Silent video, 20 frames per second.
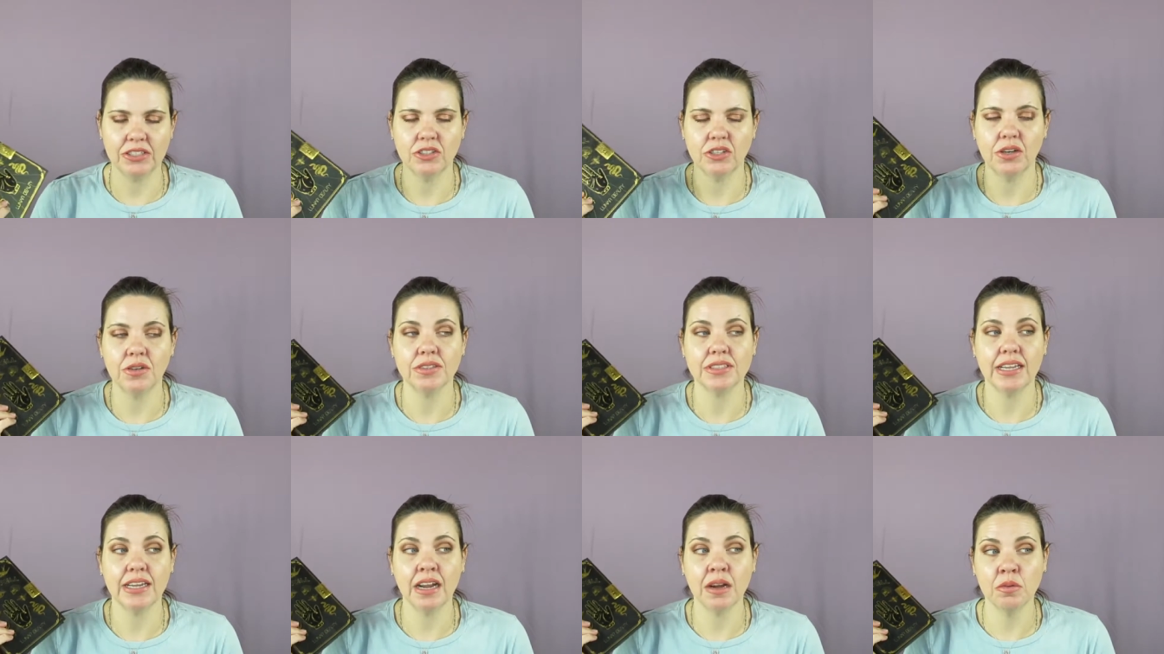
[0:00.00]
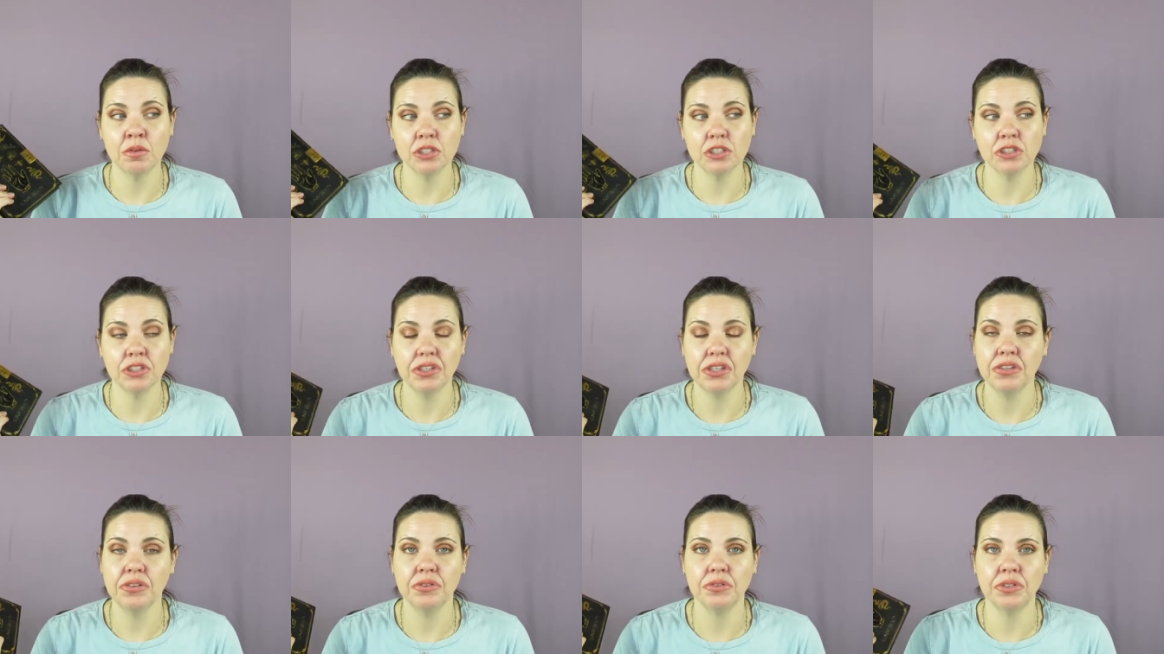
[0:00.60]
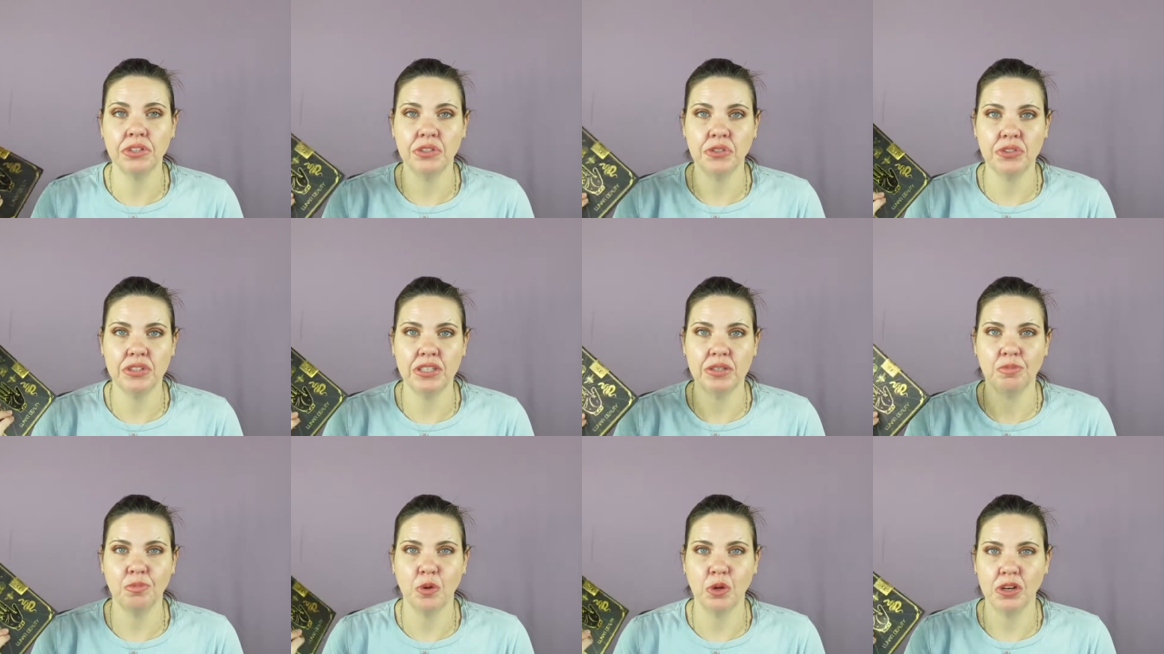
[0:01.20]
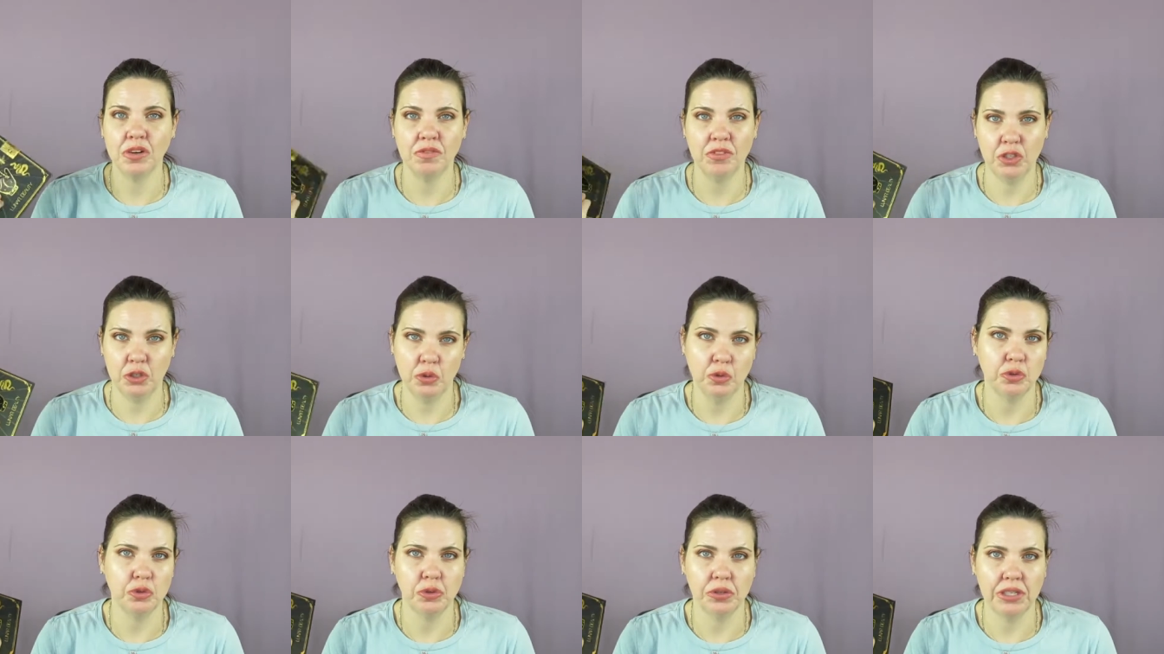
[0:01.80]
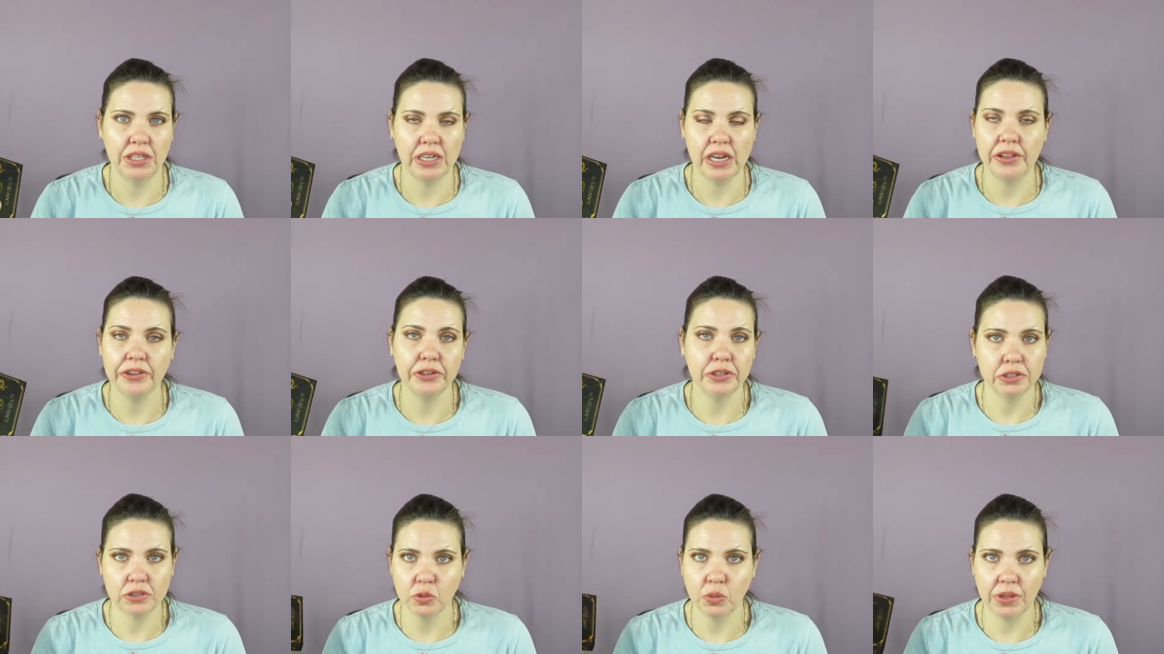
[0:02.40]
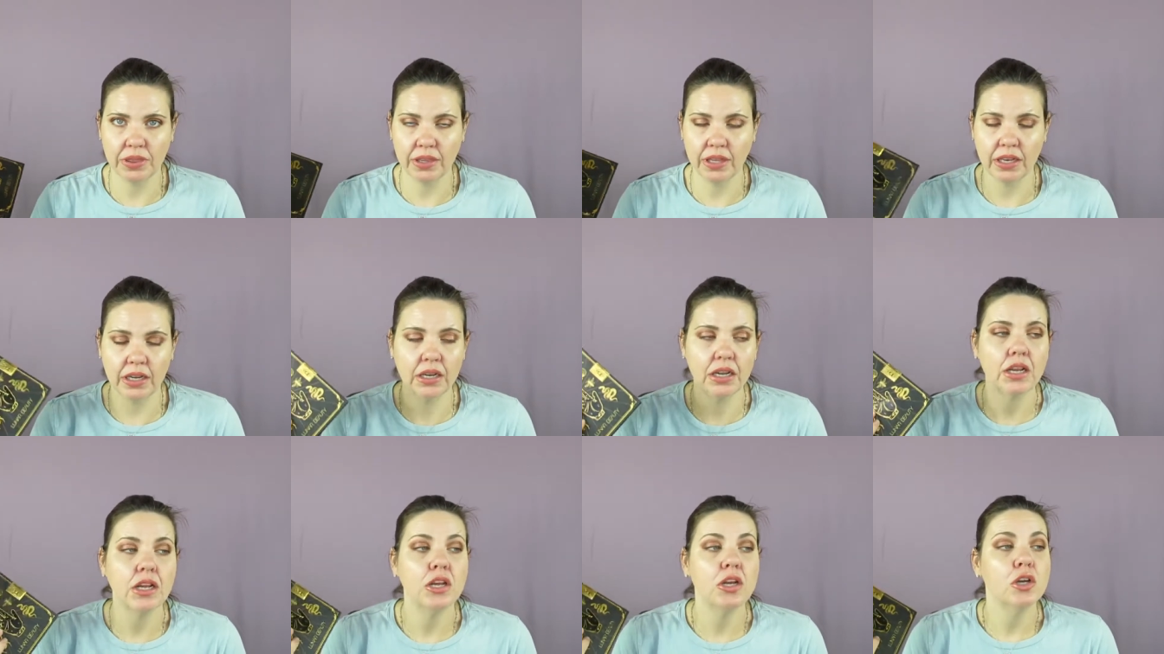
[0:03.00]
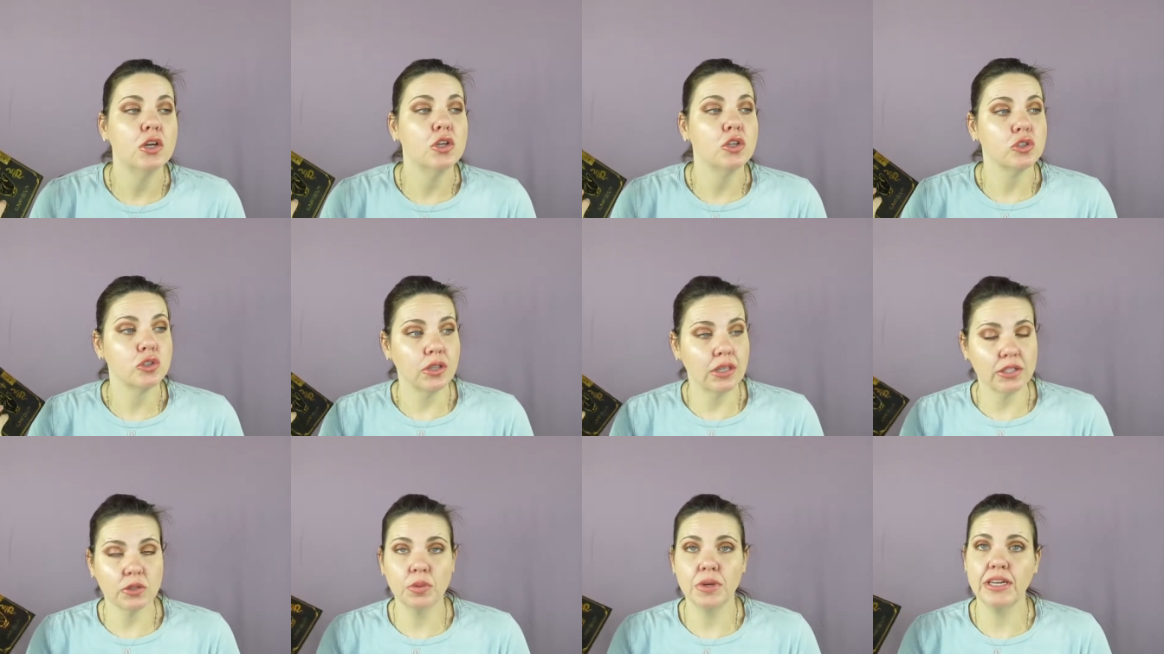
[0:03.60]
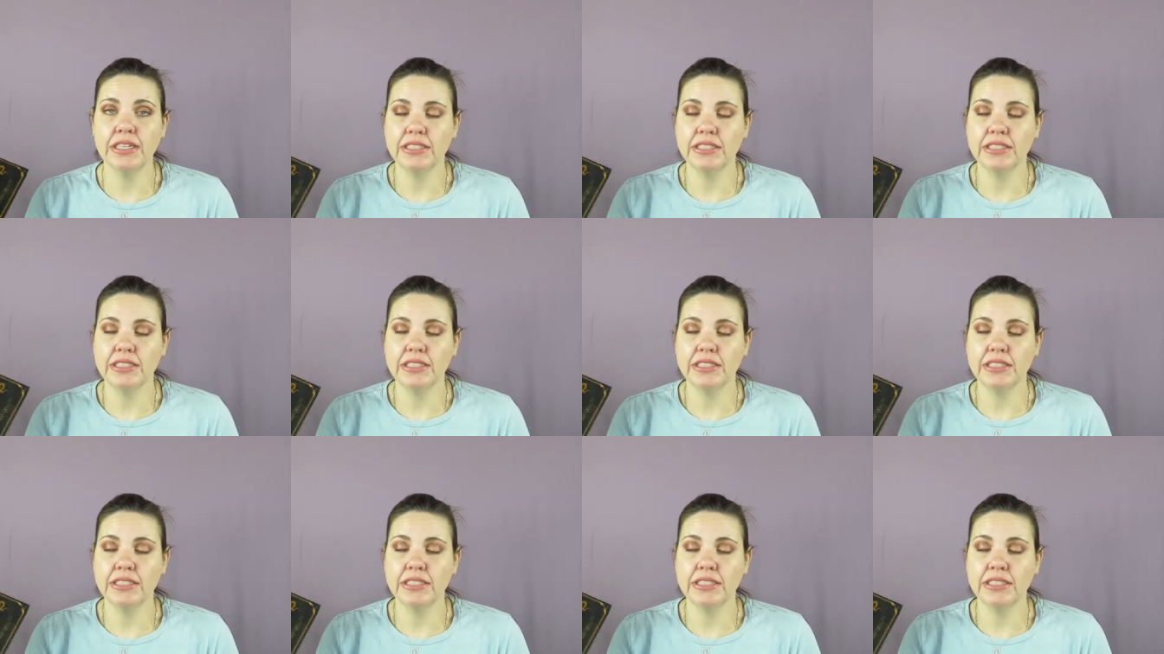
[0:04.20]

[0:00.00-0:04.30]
So I was like, I want to show you using more of the neutrally colors with it. So that's what